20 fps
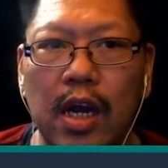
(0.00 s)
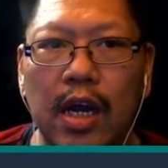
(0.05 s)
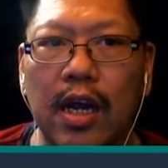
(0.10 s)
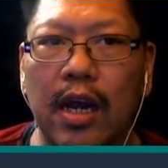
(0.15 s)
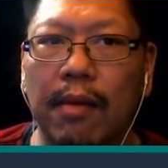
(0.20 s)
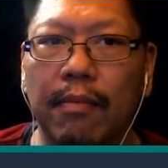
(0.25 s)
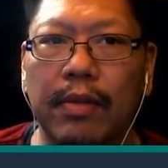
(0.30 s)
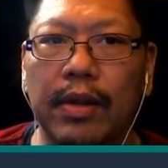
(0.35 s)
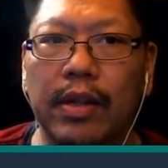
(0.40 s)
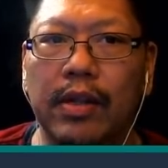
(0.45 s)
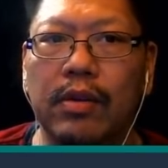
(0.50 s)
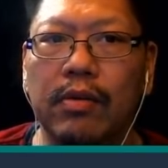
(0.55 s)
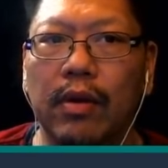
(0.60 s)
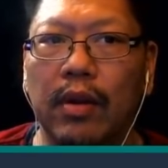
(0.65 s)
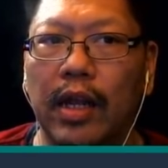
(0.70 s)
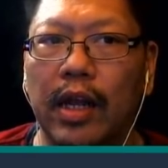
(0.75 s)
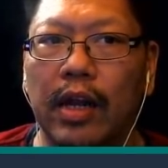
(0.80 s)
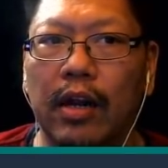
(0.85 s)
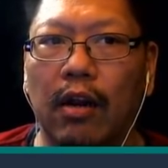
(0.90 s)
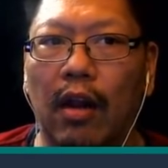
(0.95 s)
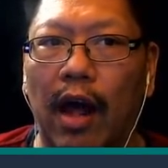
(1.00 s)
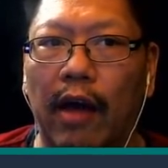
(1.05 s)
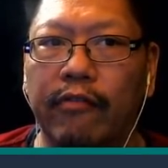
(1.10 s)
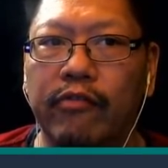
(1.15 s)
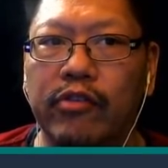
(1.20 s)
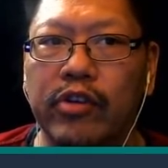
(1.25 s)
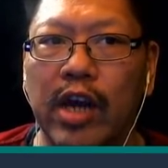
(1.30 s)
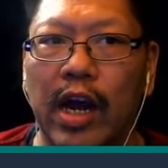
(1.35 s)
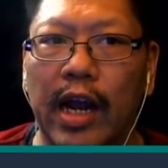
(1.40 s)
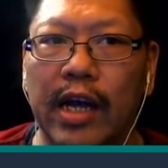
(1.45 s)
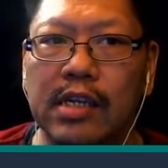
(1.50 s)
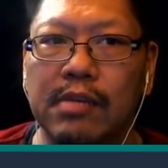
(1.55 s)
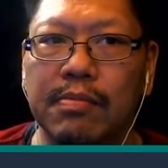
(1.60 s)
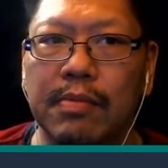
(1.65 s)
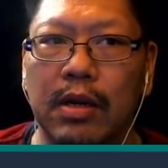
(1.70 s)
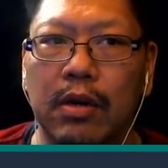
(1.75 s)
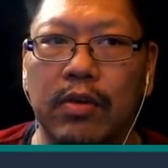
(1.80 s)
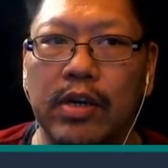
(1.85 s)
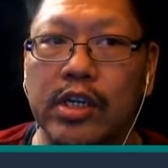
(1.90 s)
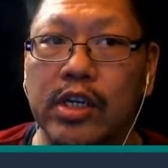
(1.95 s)
come into a later live chat, ask
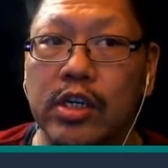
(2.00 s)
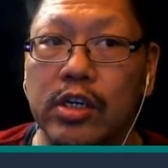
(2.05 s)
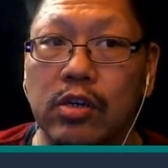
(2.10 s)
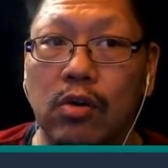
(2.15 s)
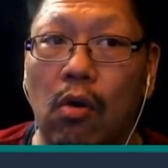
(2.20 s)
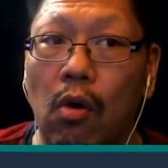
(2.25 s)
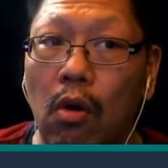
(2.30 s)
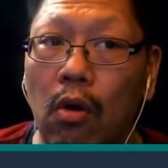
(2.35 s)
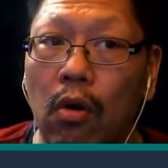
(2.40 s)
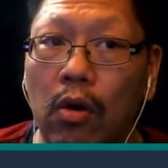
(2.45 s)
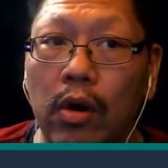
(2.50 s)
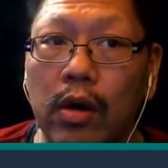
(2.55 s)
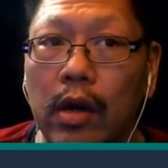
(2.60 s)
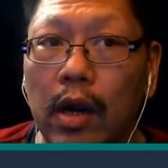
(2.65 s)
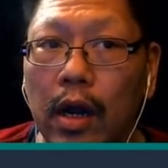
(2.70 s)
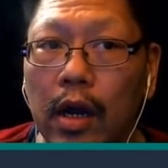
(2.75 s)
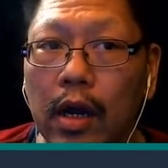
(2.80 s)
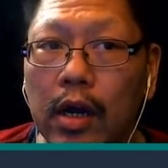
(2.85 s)
me questions, or